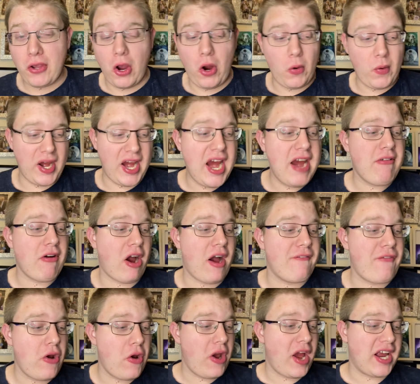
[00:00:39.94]
whole era,
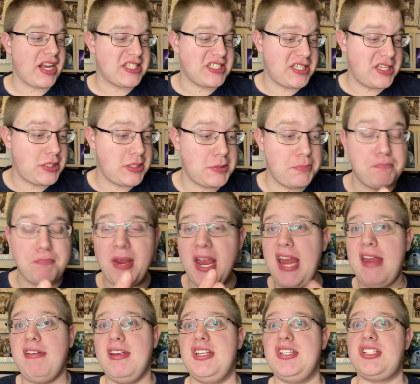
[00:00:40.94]
I've
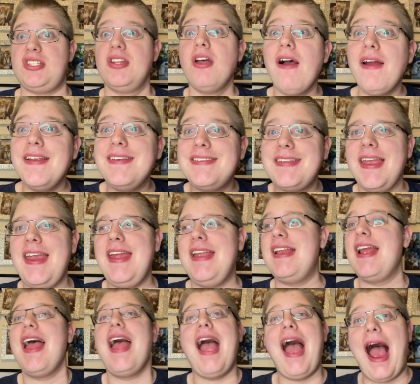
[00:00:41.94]
experienced
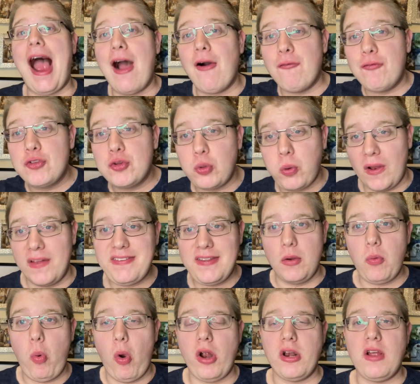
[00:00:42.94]
19 out of
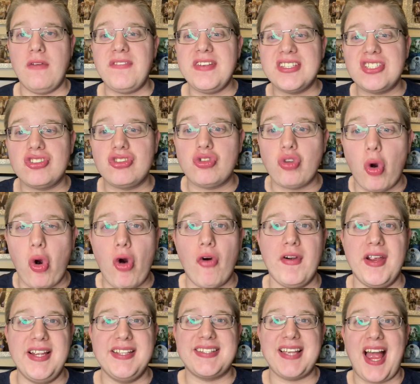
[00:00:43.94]
21 of his
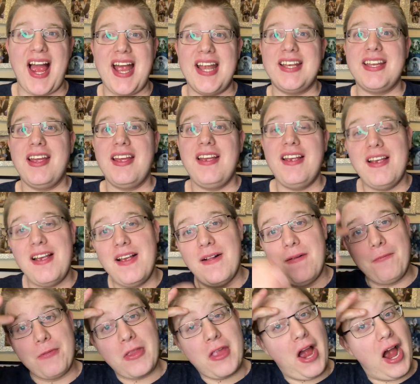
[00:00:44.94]
stories, and
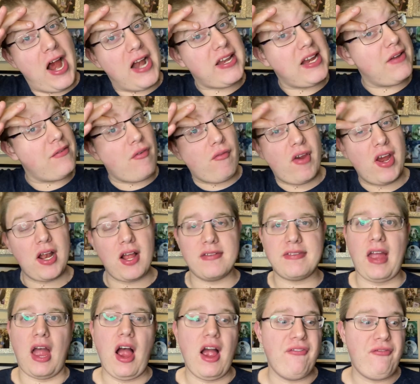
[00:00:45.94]
I didn't even realise
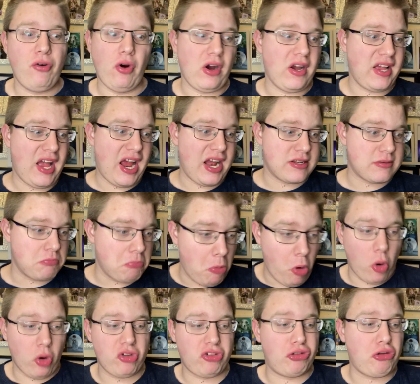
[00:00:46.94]
that. I thought I had
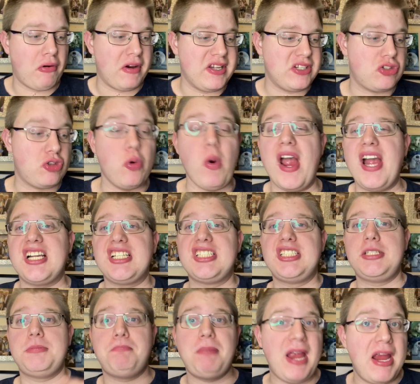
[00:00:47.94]
more stories to
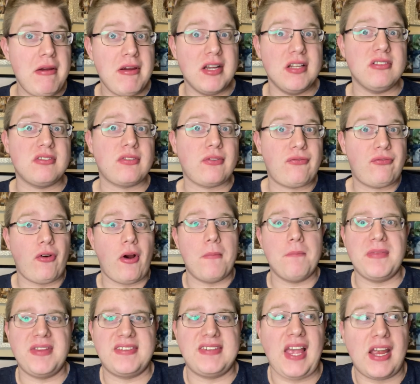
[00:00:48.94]
experience
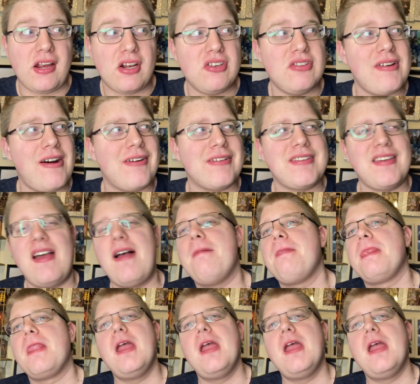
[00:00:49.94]
from the second Doctor.